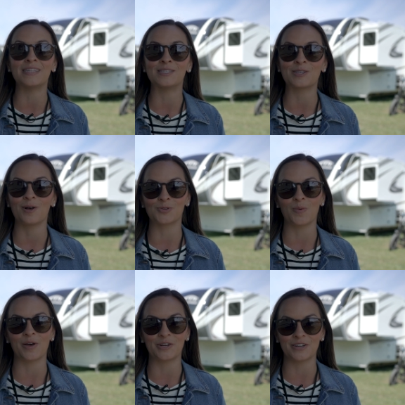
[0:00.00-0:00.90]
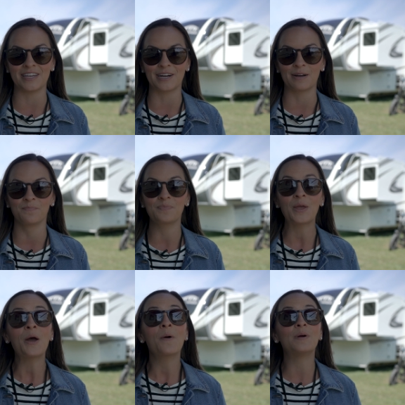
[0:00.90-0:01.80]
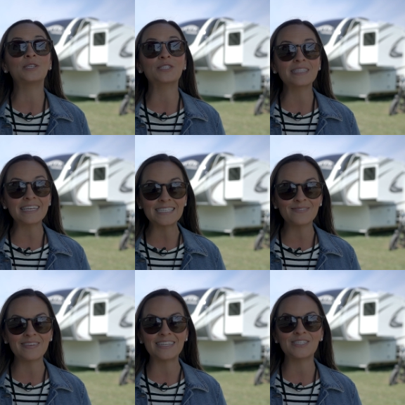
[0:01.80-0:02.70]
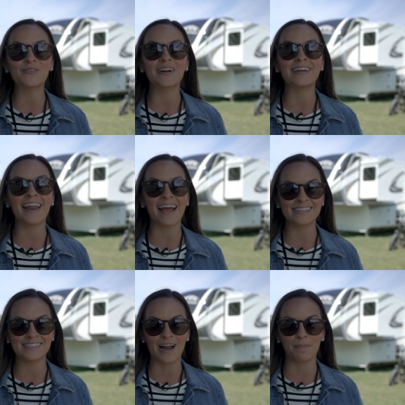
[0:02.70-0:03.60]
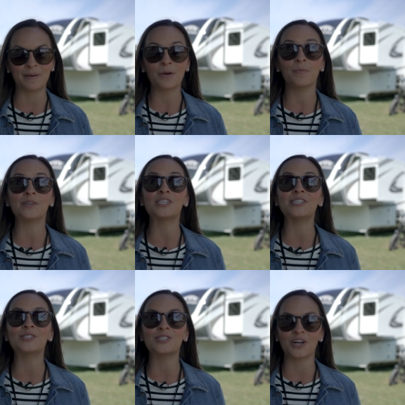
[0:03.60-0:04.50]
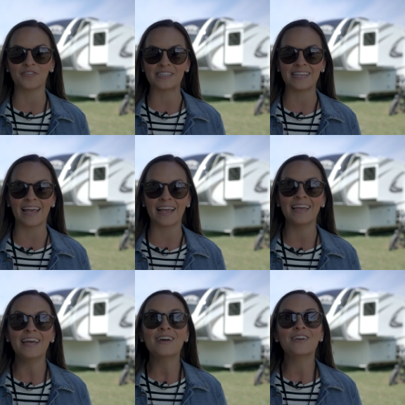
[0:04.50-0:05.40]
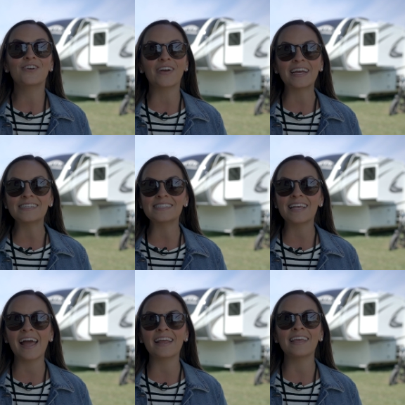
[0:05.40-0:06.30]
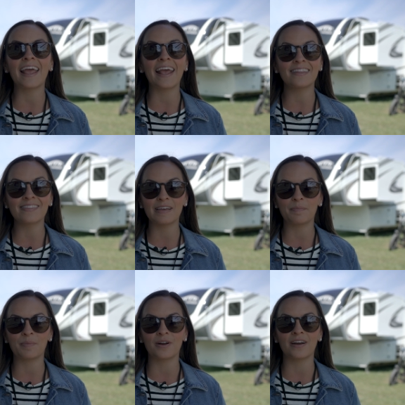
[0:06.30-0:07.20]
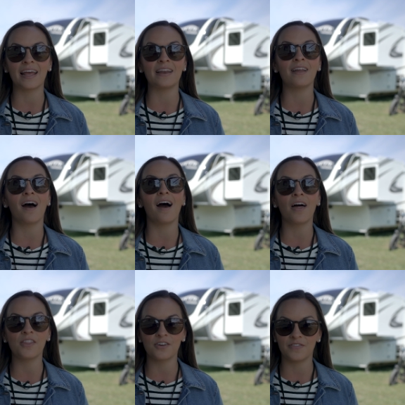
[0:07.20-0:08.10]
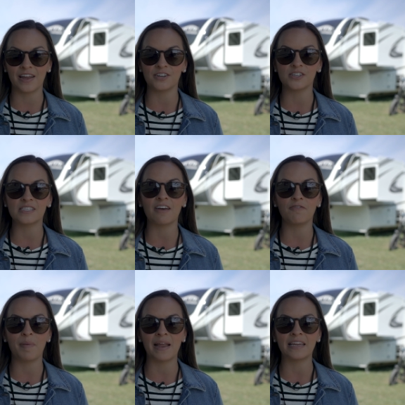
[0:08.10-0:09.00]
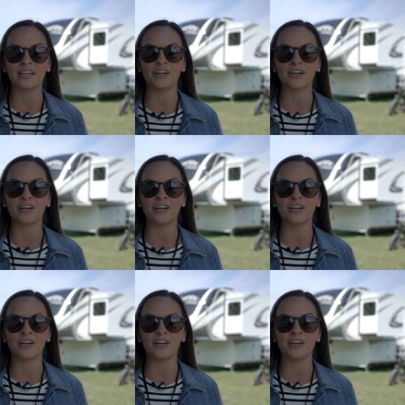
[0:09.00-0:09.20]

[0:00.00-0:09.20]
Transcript: installs while you're here. Which leads me into our next topic, which is servicing. Grand Design and Lippert and other vendors have been